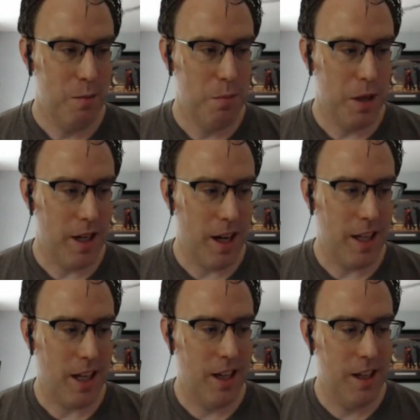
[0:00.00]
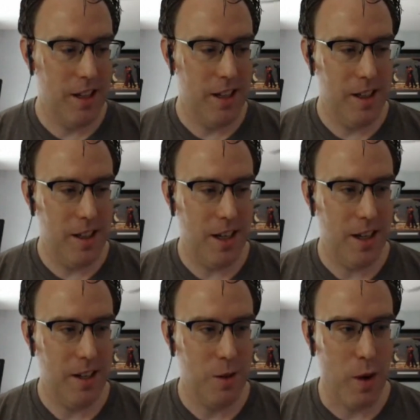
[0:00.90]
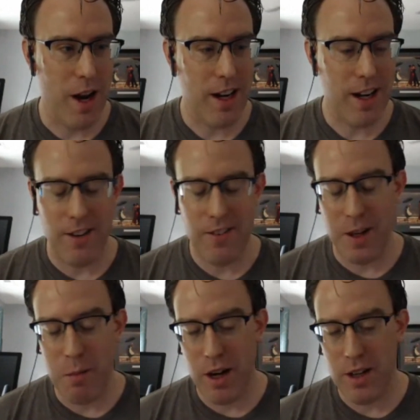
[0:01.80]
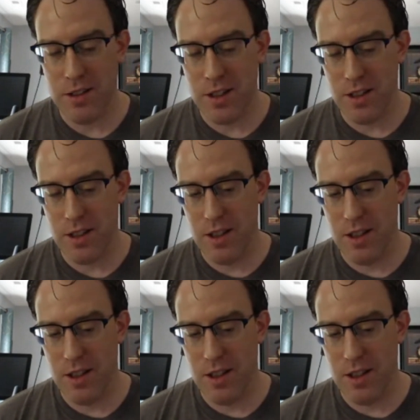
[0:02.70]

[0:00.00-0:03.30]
But I think the way I kind of think about it is that